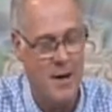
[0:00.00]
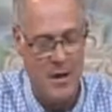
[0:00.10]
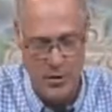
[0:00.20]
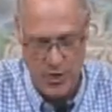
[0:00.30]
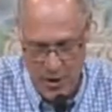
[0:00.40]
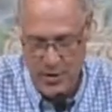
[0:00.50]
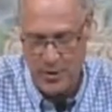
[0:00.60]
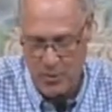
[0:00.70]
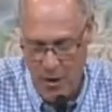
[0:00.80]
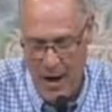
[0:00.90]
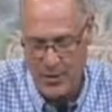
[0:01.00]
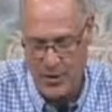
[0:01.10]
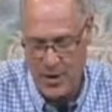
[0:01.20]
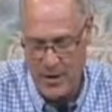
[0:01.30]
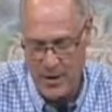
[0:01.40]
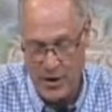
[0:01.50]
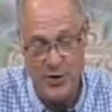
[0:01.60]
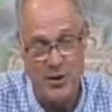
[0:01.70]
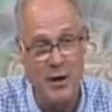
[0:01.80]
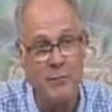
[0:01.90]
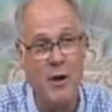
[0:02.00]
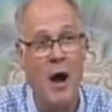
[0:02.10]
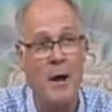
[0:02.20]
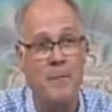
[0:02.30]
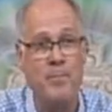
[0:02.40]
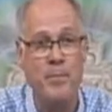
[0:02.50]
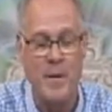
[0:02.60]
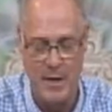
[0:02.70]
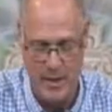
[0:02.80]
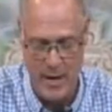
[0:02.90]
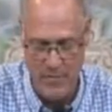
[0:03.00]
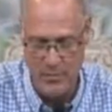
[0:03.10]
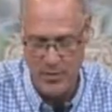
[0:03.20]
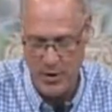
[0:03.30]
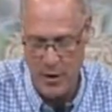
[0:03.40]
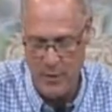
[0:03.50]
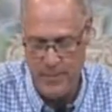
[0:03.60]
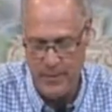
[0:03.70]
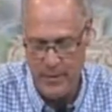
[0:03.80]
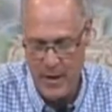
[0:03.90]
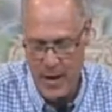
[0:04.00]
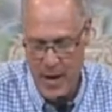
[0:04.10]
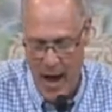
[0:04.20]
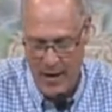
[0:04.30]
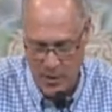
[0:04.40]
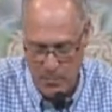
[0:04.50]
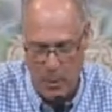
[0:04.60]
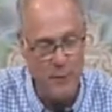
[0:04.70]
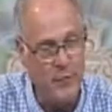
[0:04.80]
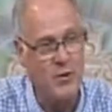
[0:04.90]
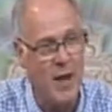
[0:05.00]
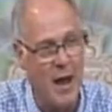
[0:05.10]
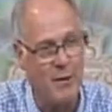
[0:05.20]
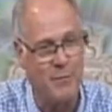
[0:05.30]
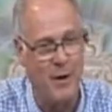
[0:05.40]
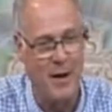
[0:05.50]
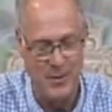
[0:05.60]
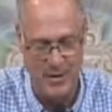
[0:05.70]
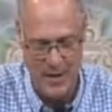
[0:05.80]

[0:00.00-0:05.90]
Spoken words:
Jesus Christ, the Son of God. He gave himself as the perfect sacrifice,